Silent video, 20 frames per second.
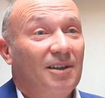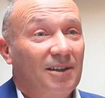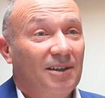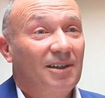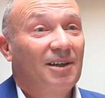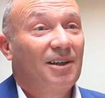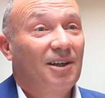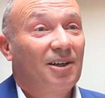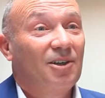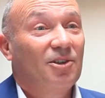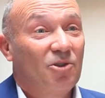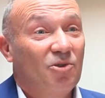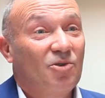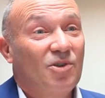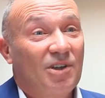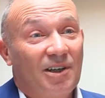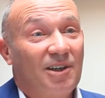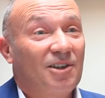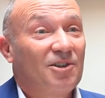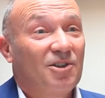uh, New
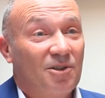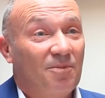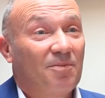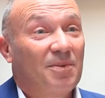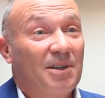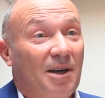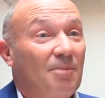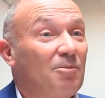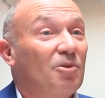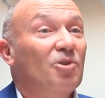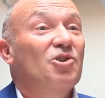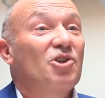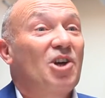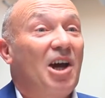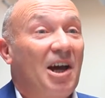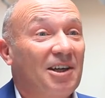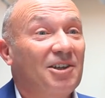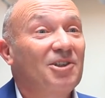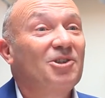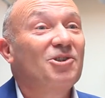Zealand to be able to
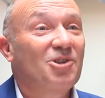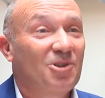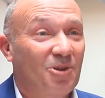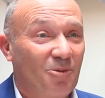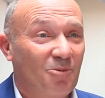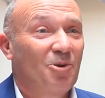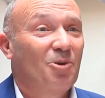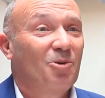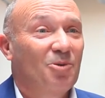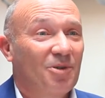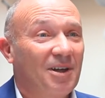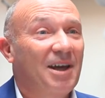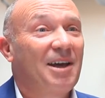change the world and